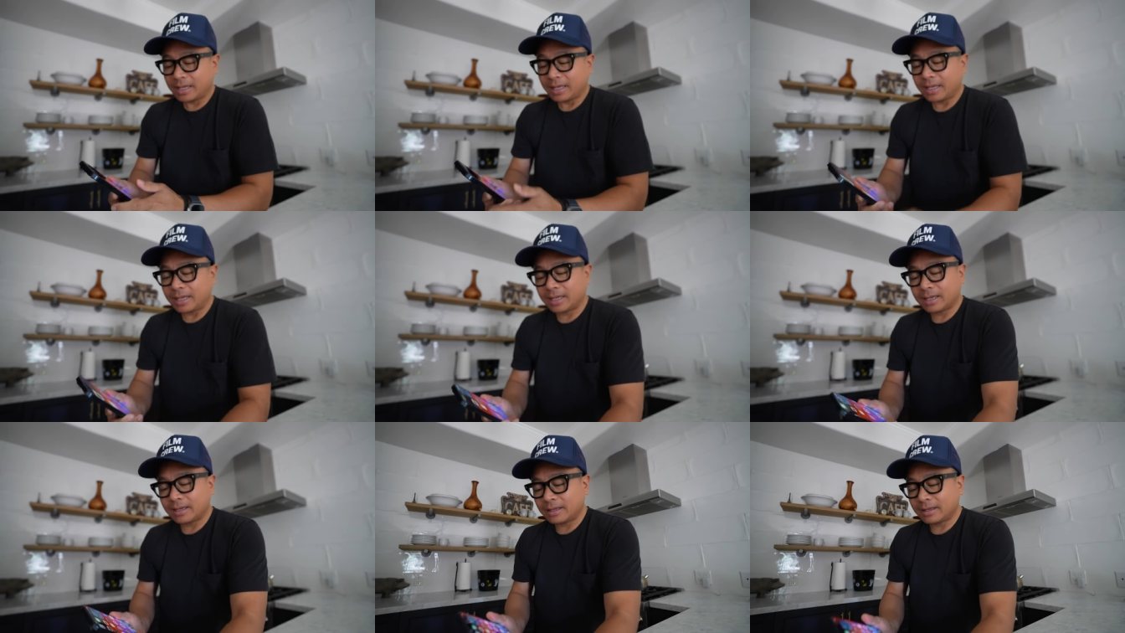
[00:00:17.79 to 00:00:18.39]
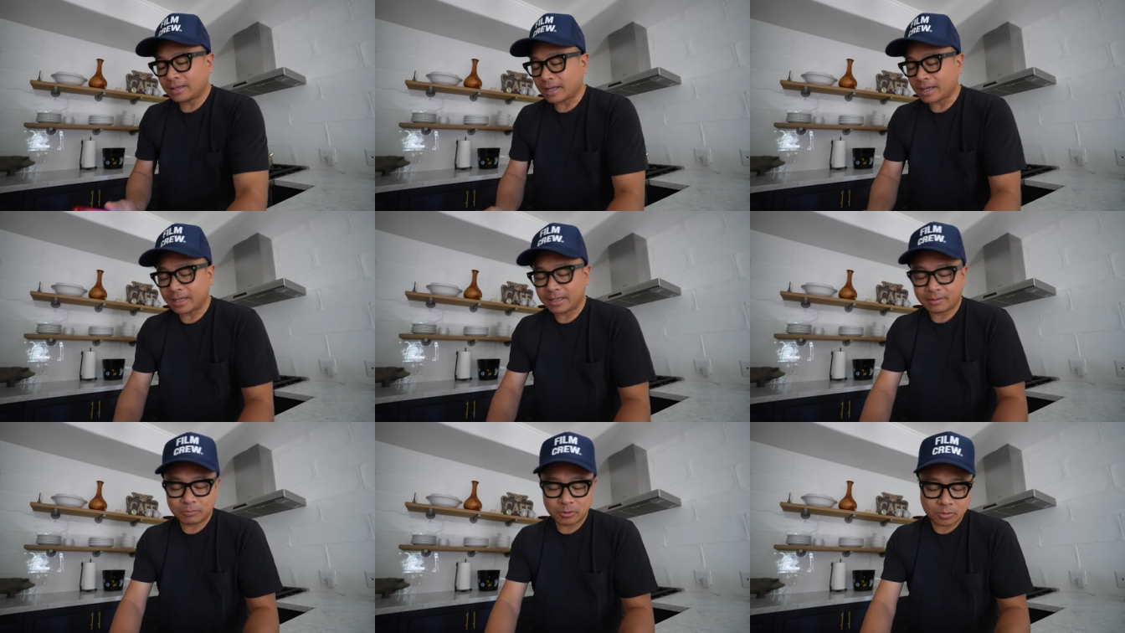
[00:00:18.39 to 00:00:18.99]
And I
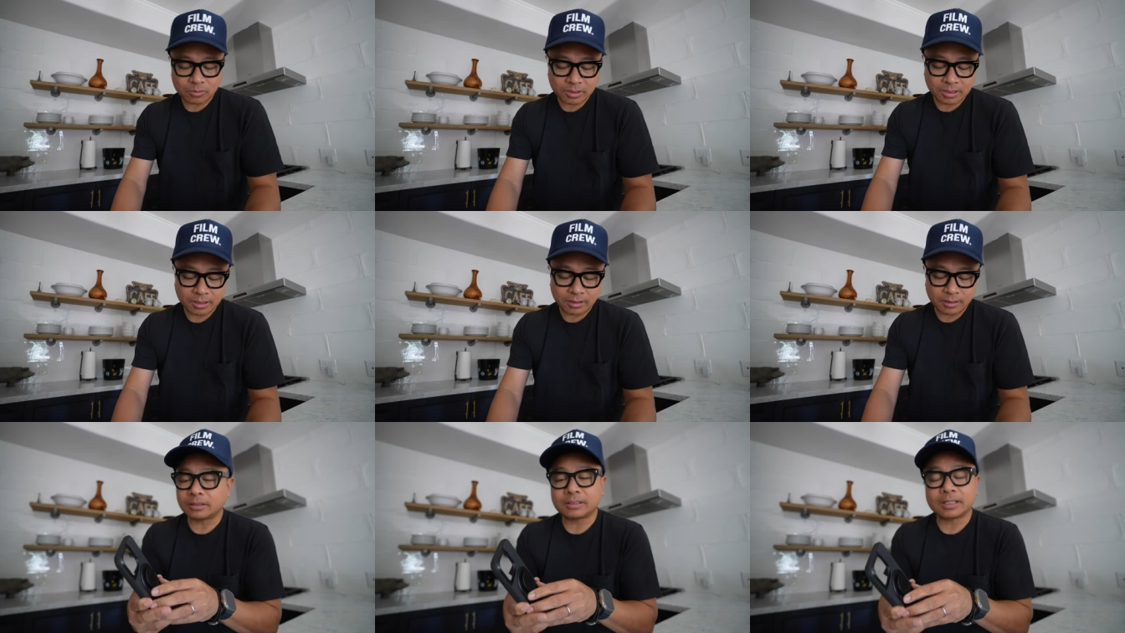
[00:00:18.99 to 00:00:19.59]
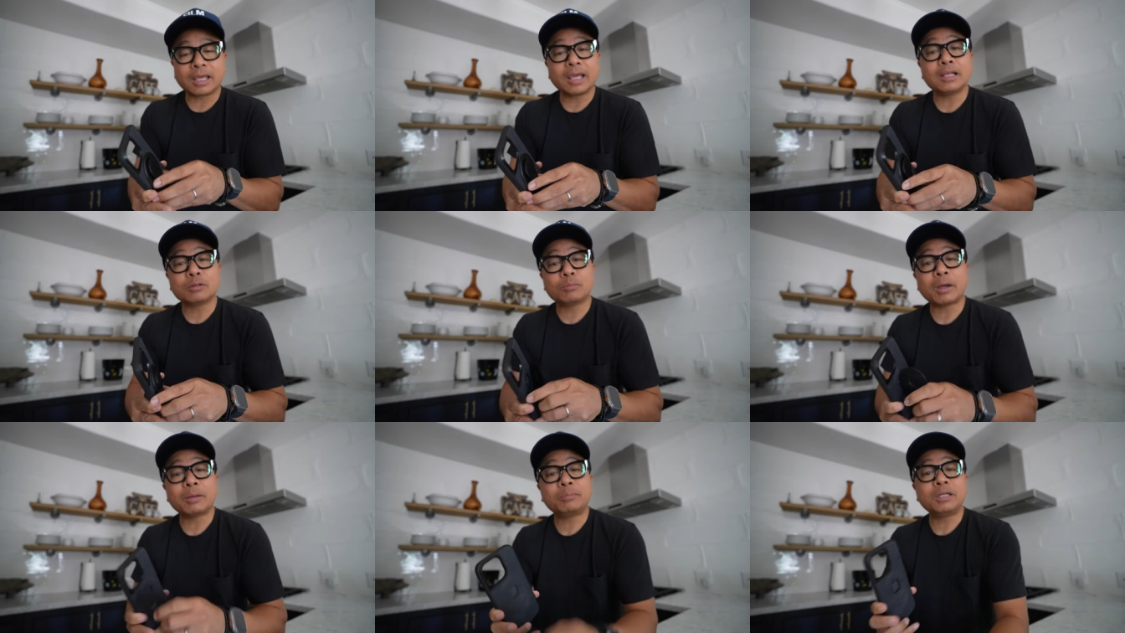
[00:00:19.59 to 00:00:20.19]
am using the case
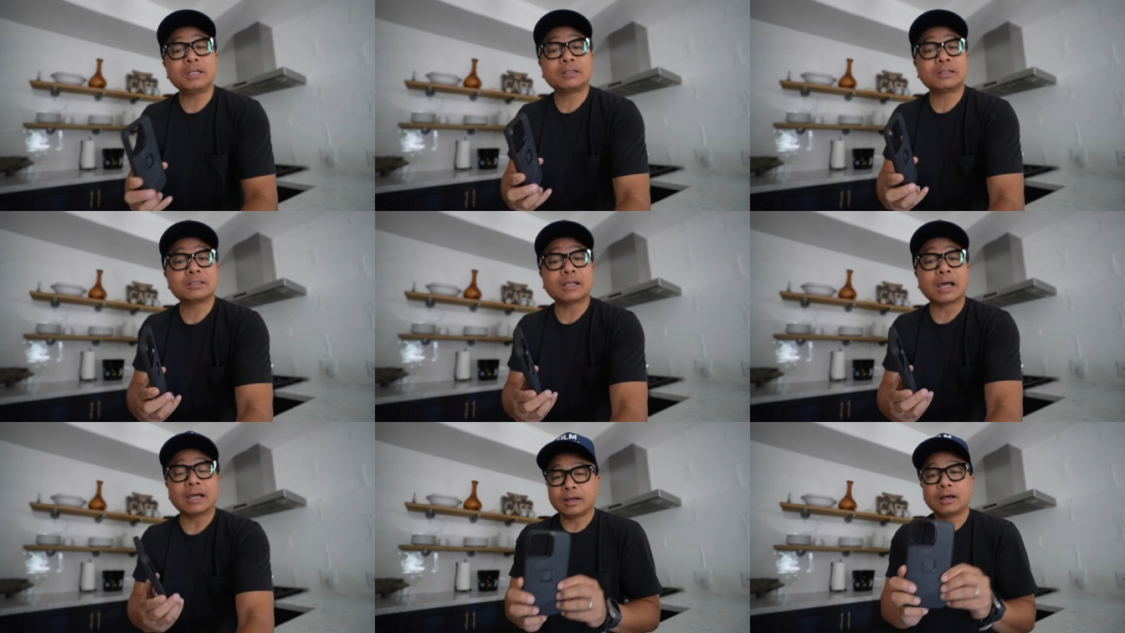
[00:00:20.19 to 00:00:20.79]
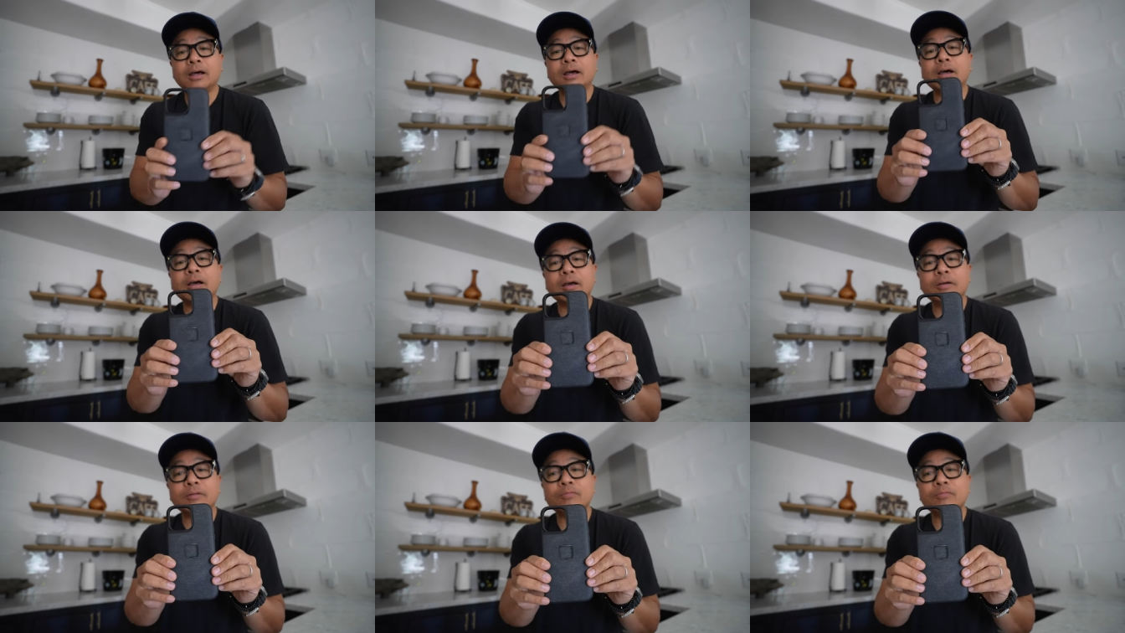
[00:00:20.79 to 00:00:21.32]
by Peak Design. Uh,